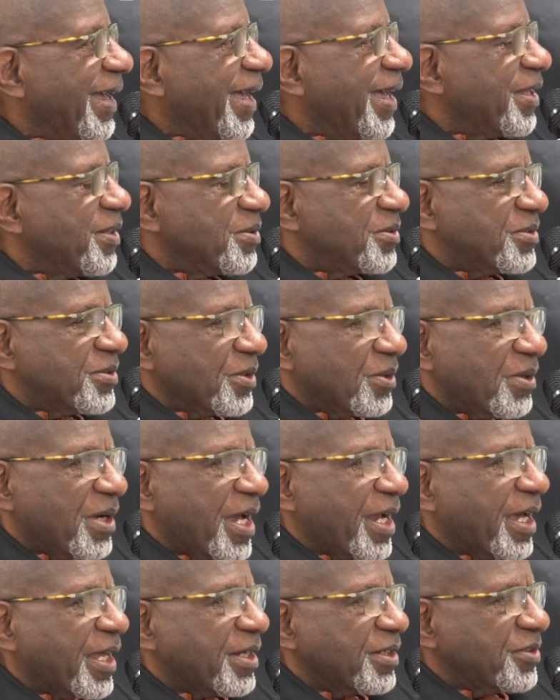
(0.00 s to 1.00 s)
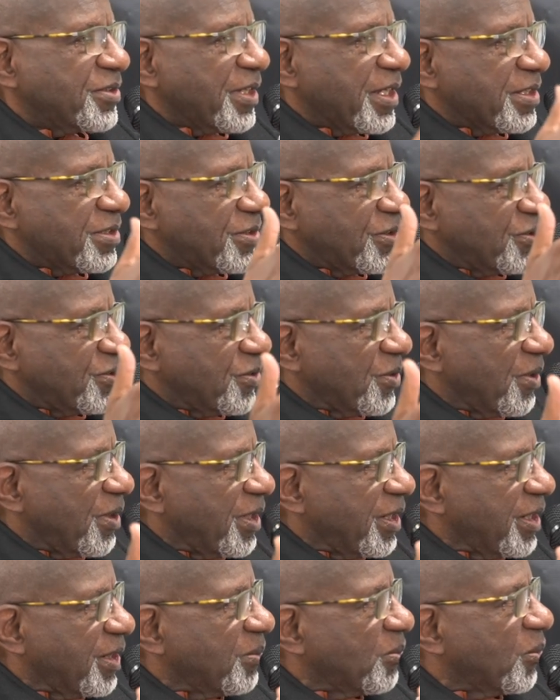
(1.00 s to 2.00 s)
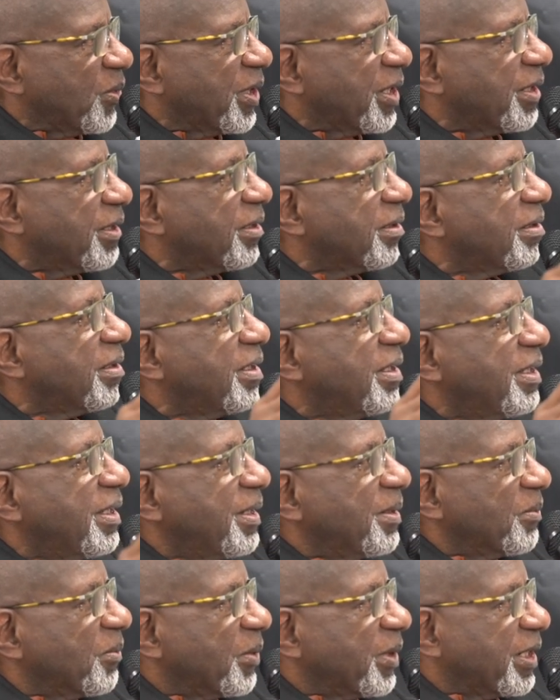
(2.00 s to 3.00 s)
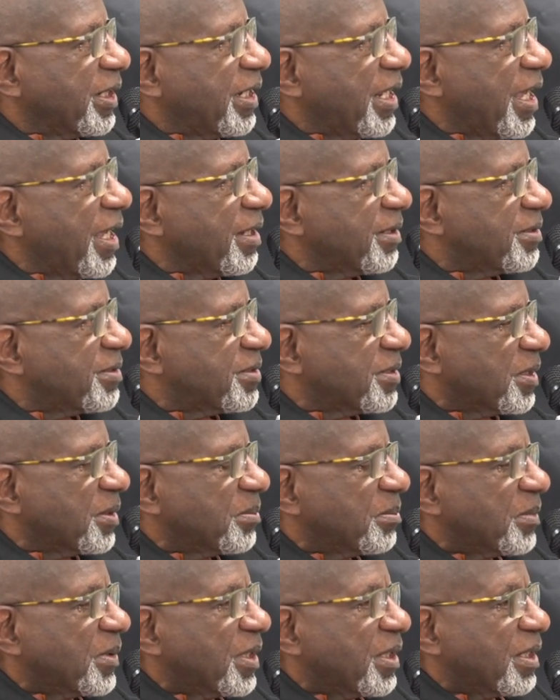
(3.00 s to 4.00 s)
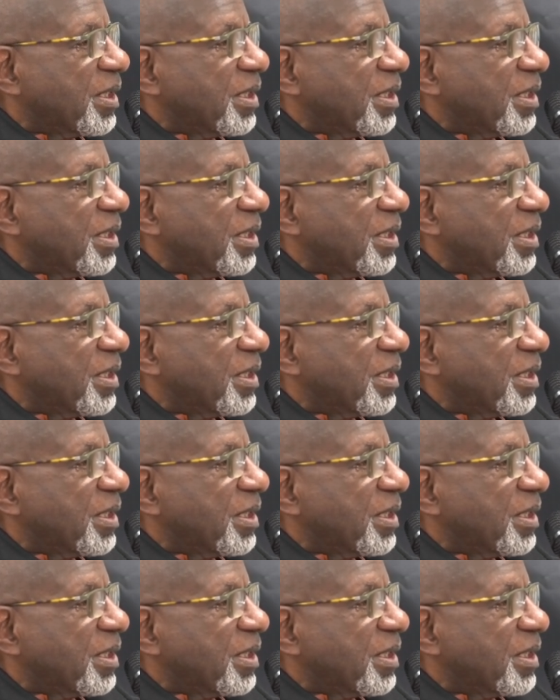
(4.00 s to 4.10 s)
And so I got a chance to join in when it had some